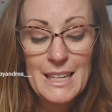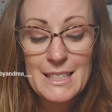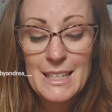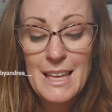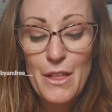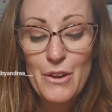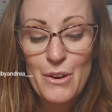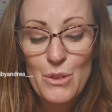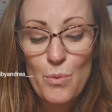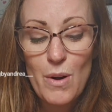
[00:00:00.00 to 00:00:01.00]

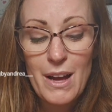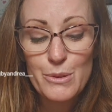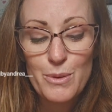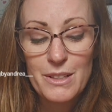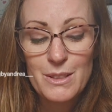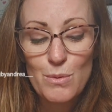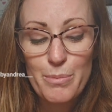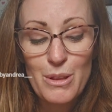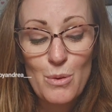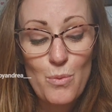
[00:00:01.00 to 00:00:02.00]
Together, the wild ones will
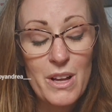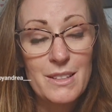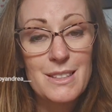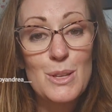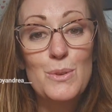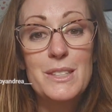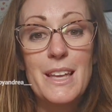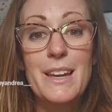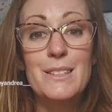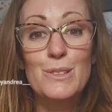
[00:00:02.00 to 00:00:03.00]
be the ones who
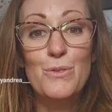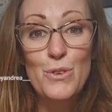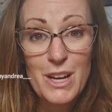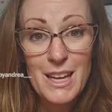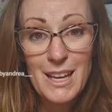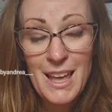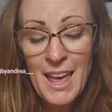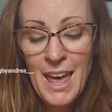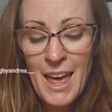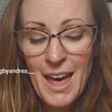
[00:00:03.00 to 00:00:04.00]
set us free.
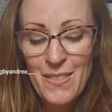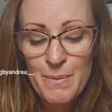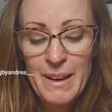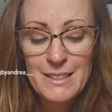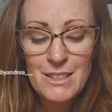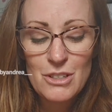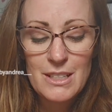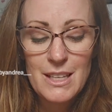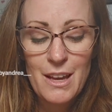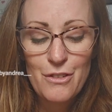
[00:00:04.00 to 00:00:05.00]
And the message
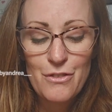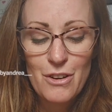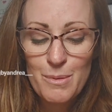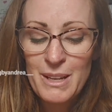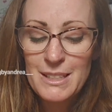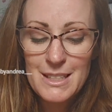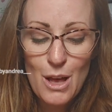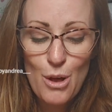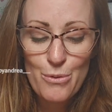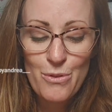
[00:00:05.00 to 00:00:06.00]
is, I free
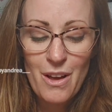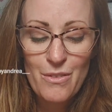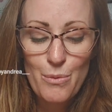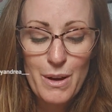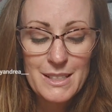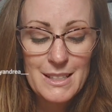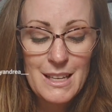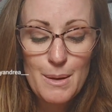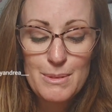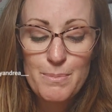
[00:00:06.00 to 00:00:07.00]
myself of what
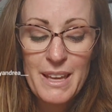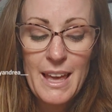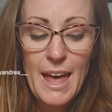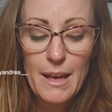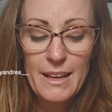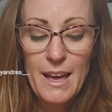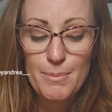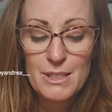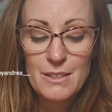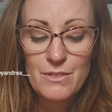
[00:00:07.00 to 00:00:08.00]
keeps me
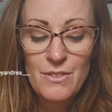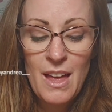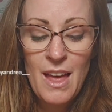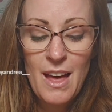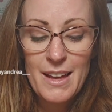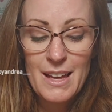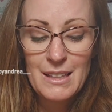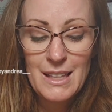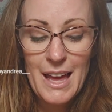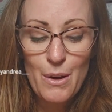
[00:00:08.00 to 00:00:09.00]
captive. I
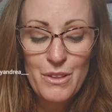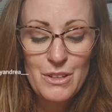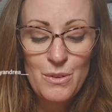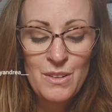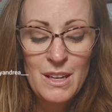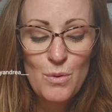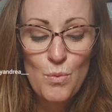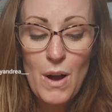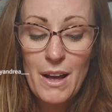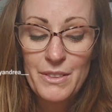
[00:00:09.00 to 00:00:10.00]
allow the unique
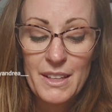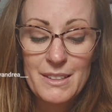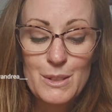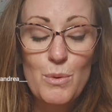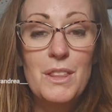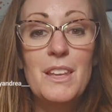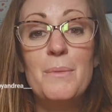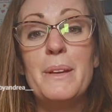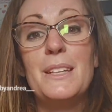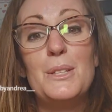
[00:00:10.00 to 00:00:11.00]
wildness
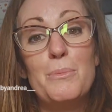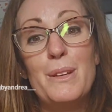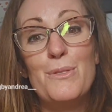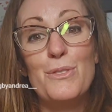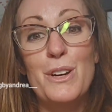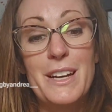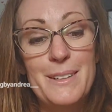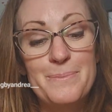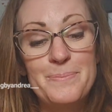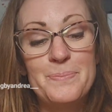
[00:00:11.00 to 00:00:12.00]
within me to be
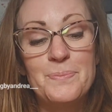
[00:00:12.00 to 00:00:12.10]
free.